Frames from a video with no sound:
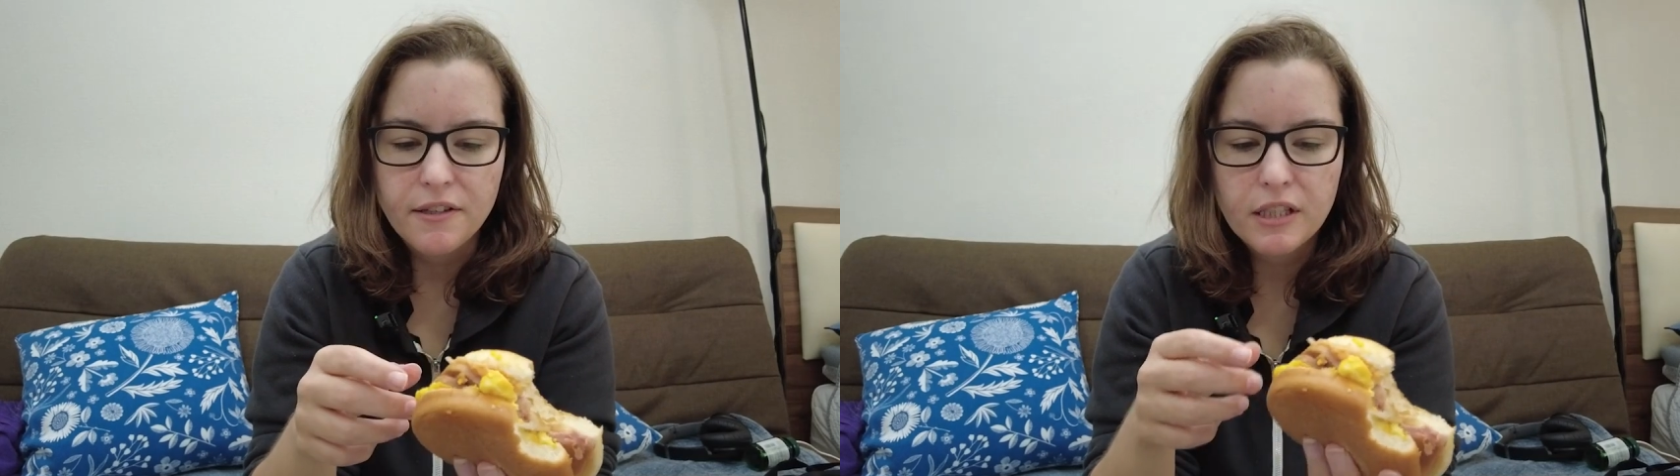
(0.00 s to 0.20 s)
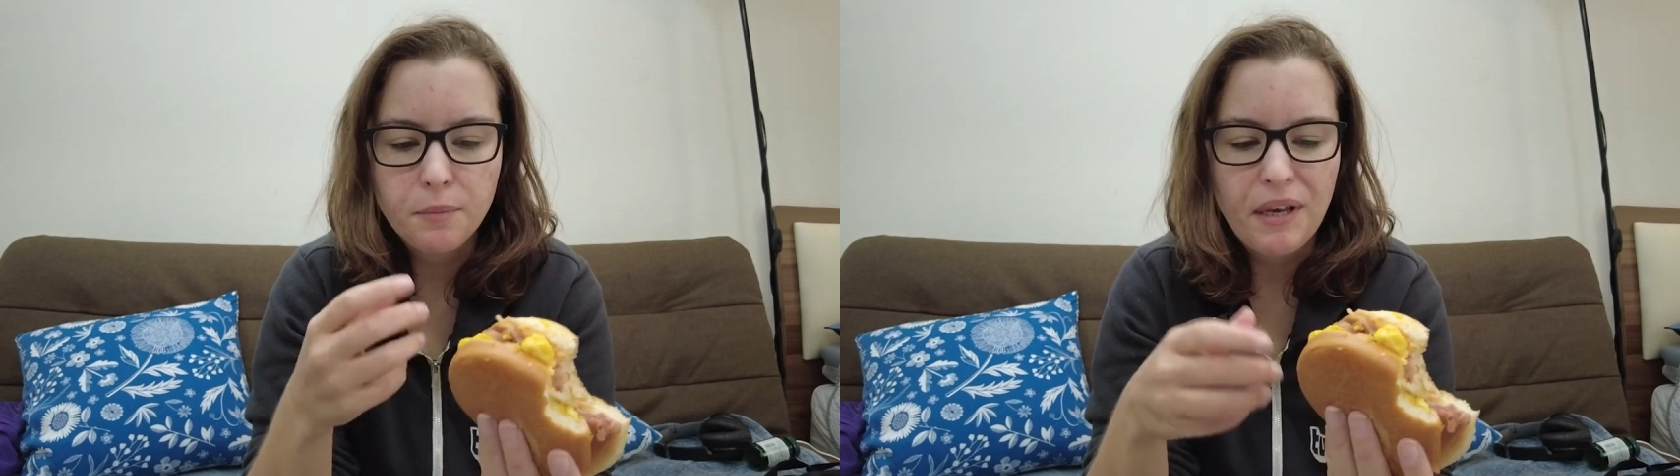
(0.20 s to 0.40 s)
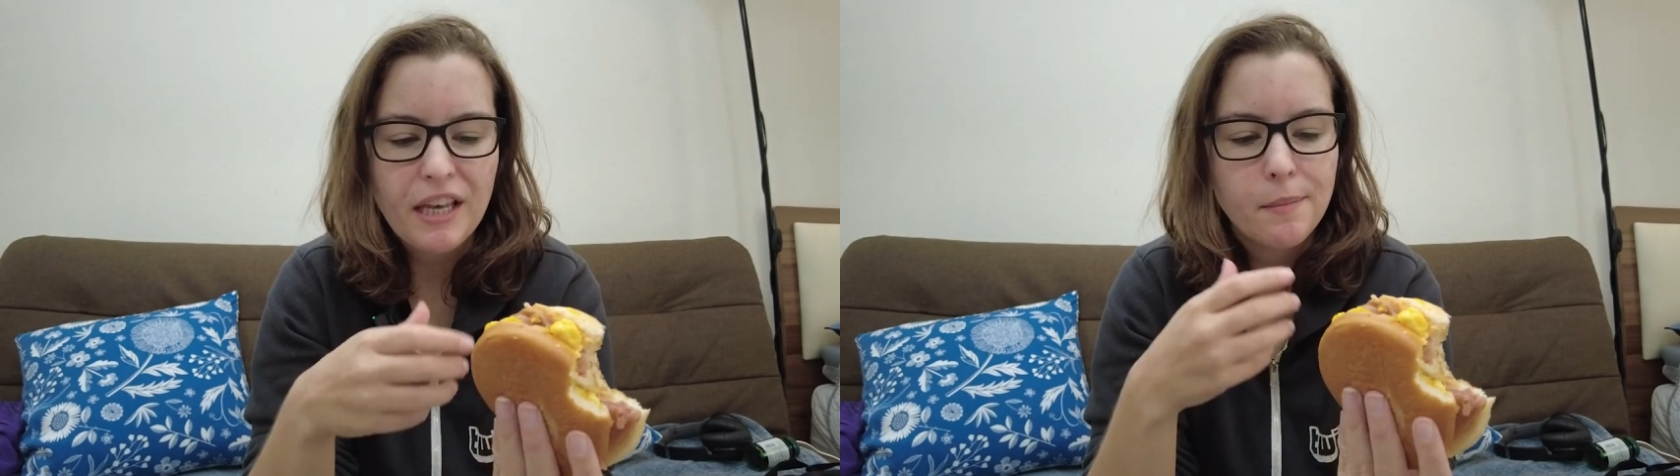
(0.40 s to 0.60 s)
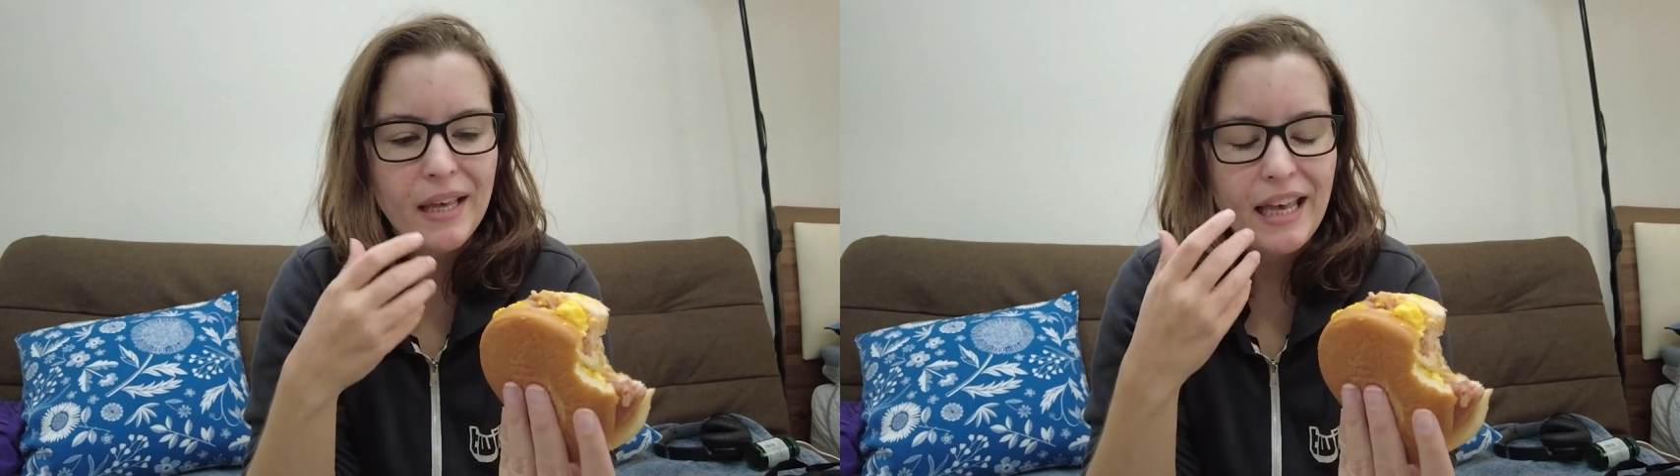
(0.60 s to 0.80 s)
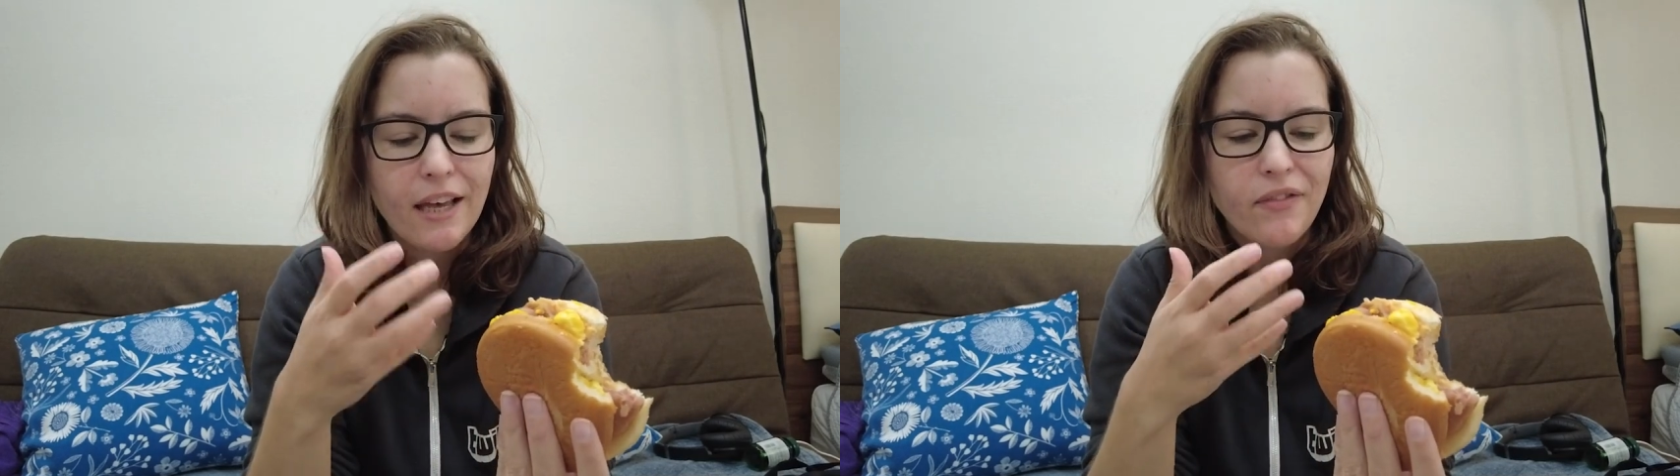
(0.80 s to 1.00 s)

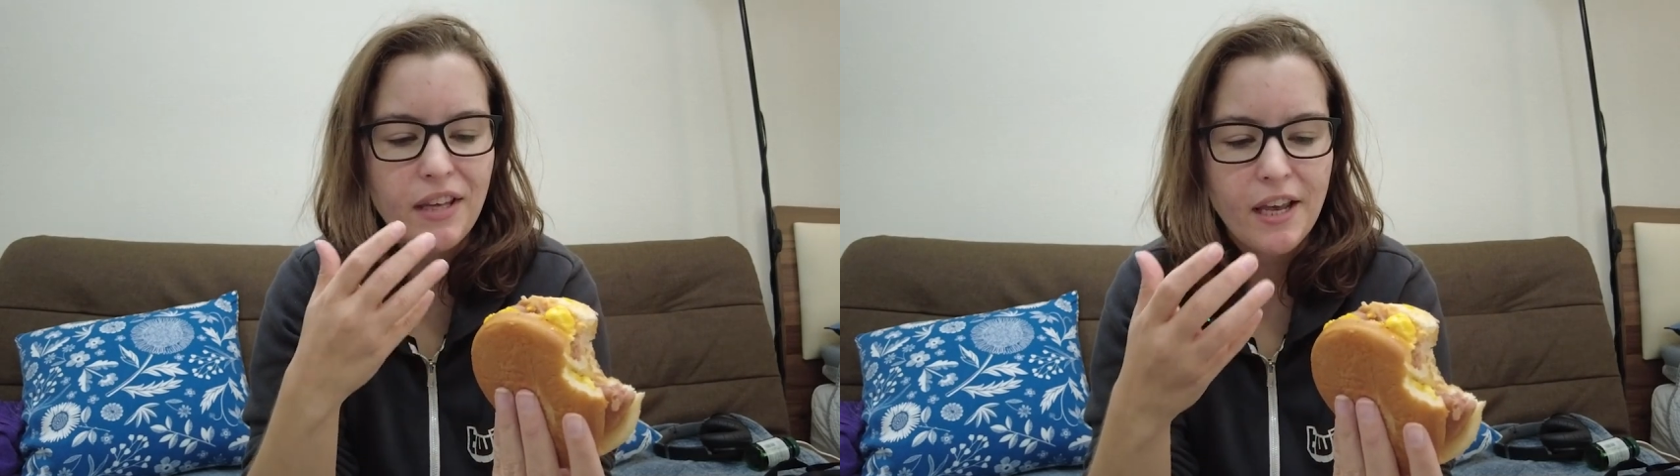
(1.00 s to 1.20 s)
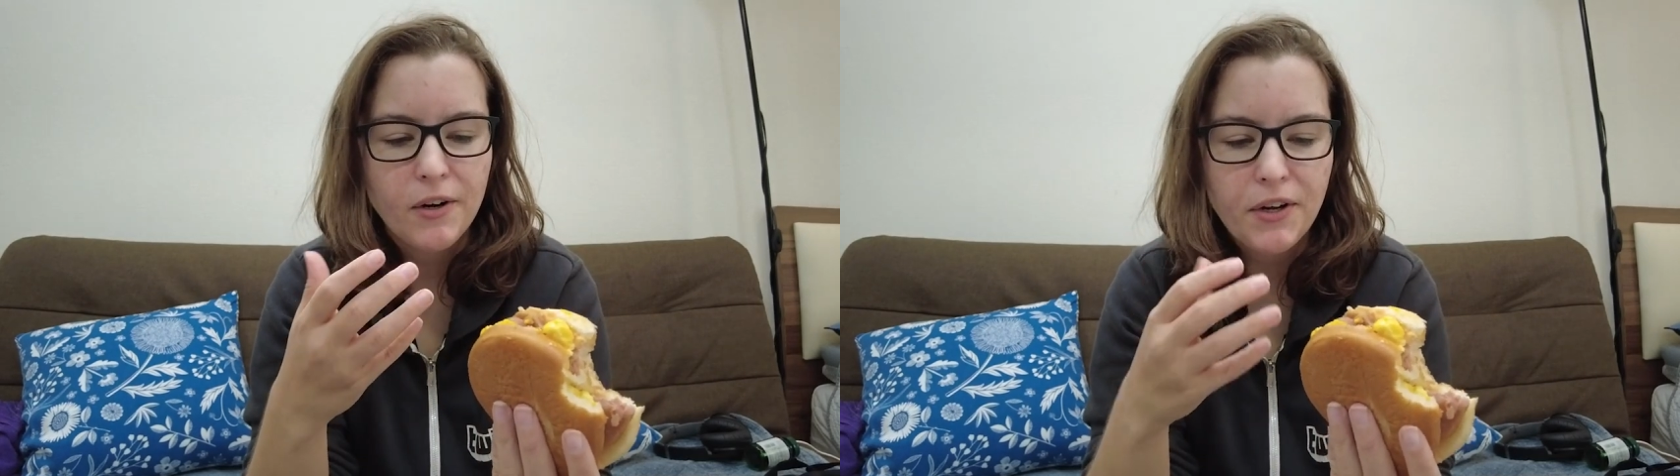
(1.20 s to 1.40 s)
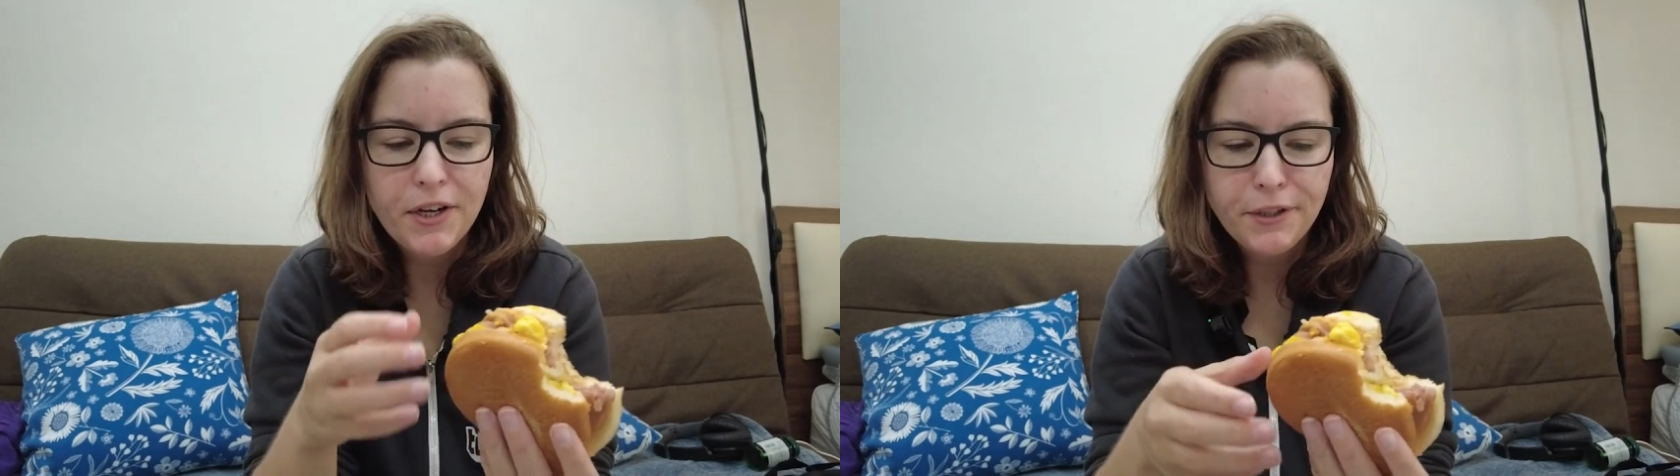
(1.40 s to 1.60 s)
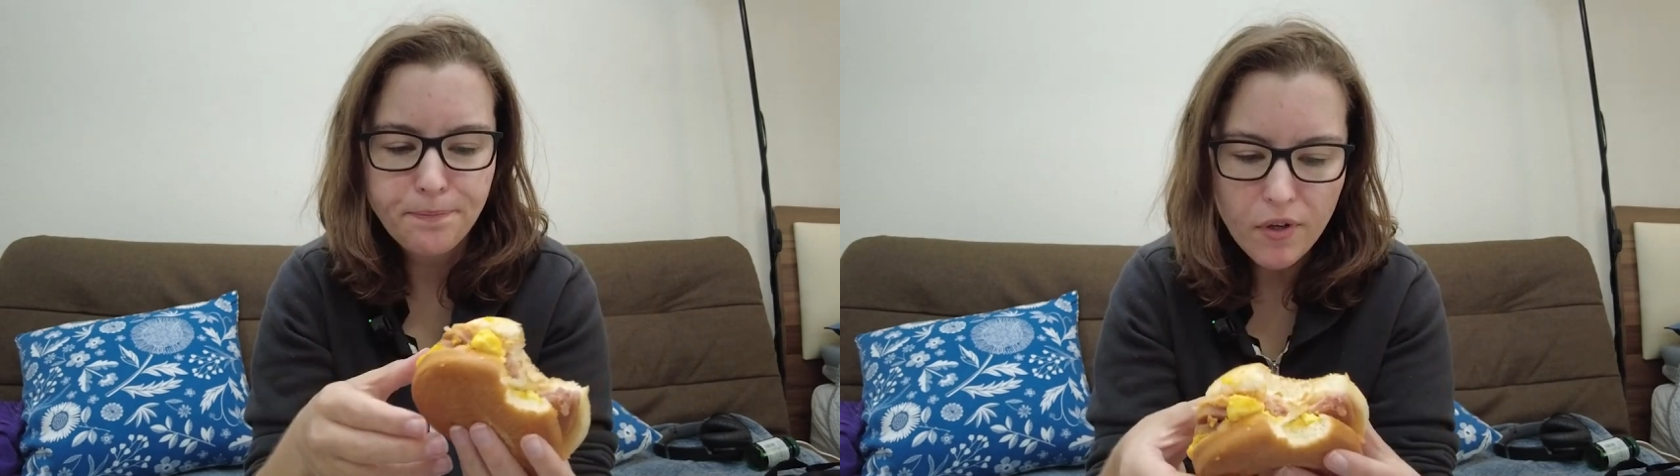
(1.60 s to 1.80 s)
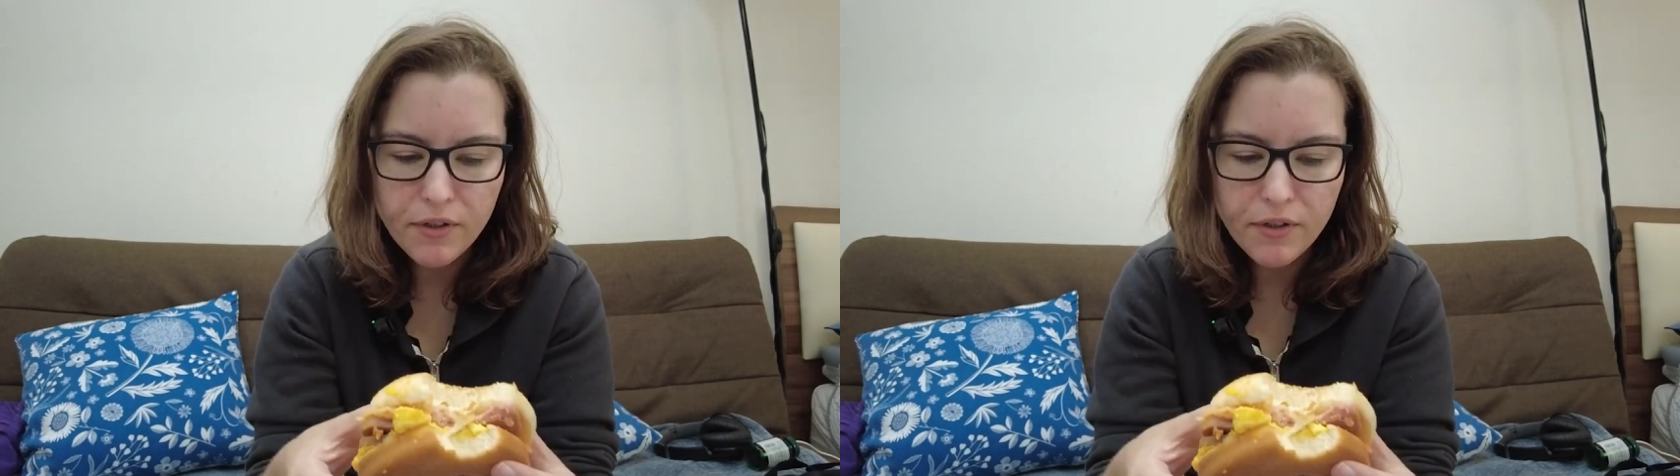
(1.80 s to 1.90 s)
spam-heavy area,